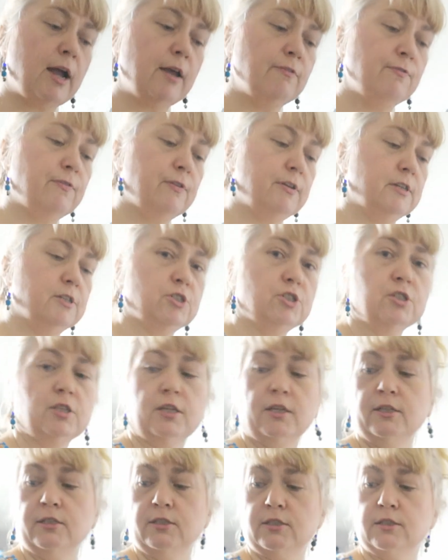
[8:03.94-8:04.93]
I finish
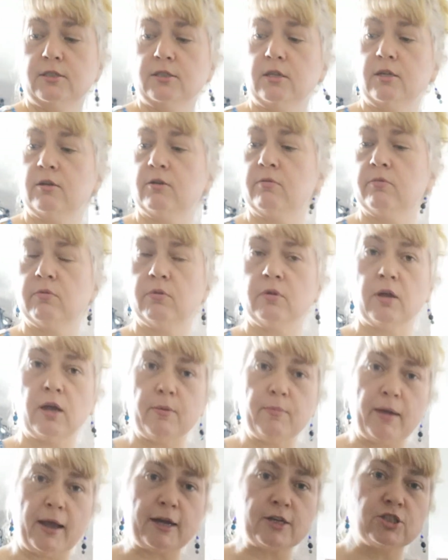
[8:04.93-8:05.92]
this,
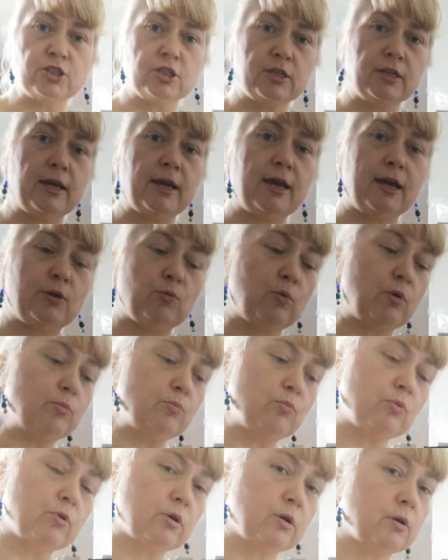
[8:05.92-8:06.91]
I'm actually going to add
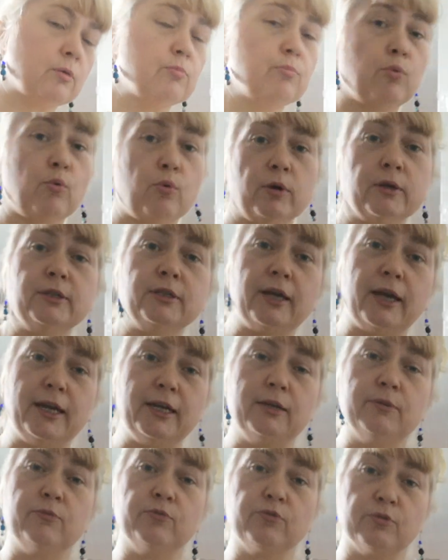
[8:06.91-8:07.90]
one more important
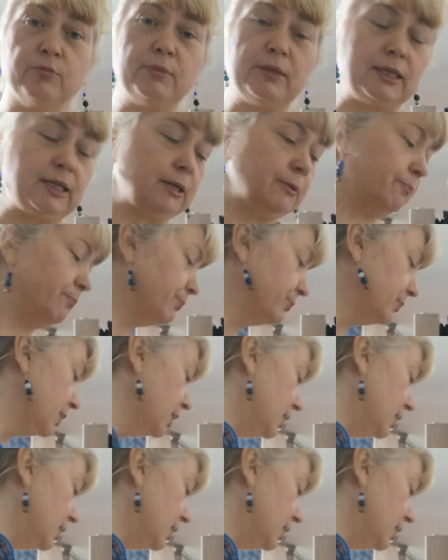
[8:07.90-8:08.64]
item for me,